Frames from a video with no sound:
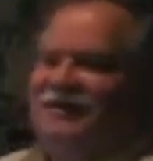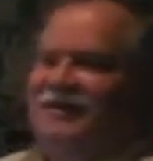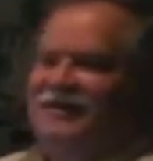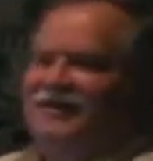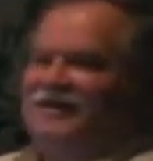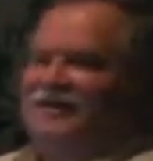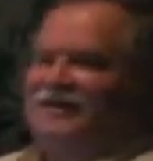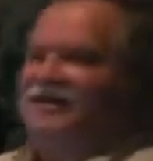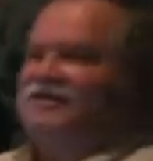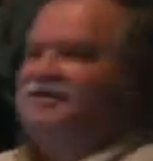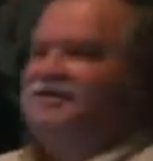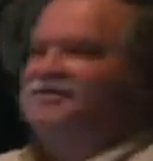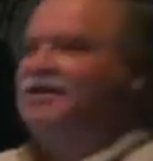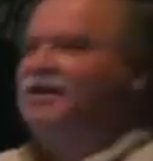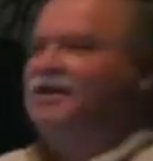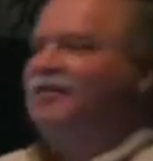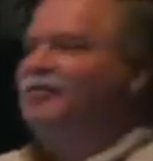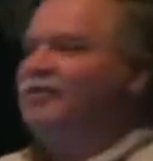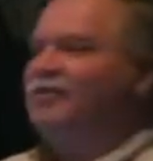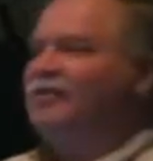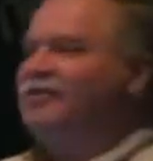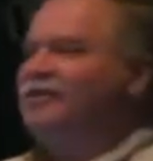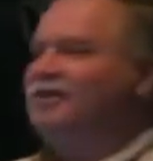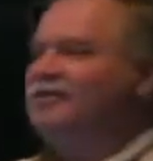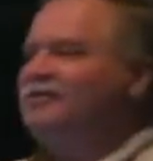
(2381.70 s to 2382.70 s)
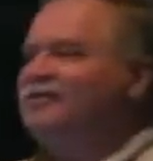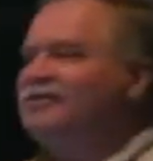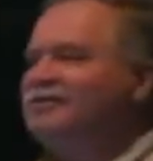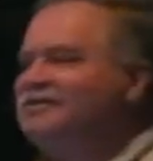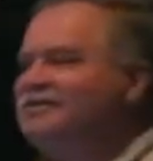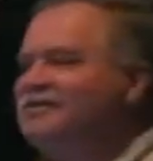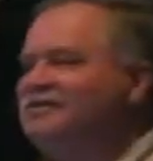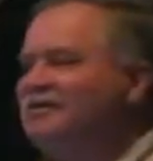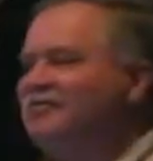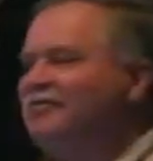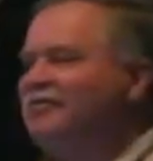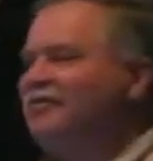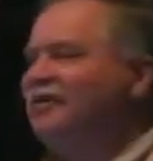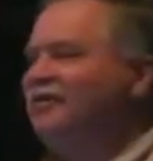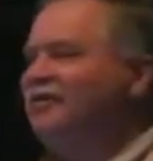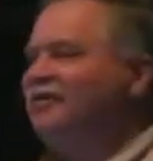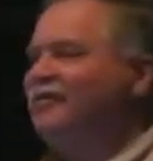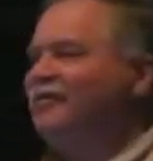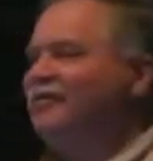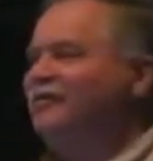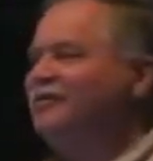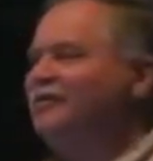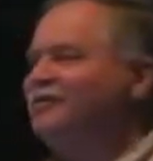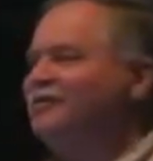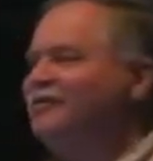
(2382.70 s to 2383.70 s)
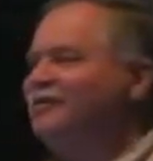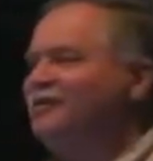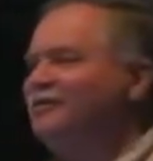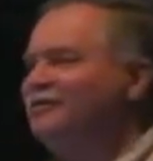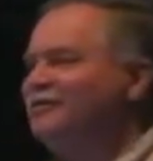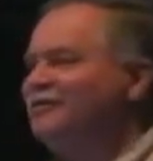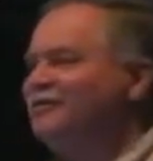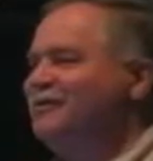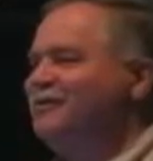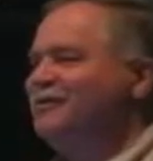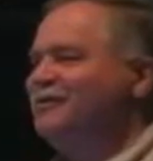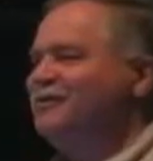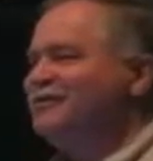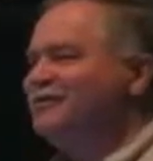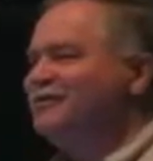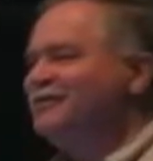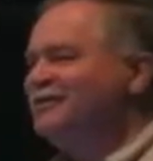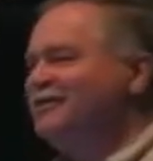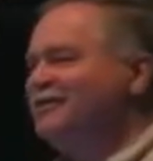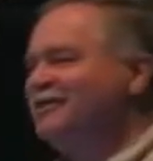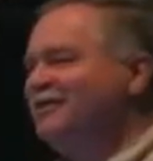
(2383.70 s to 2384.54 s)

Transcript: I sat with him. It seemed like for another hundred years.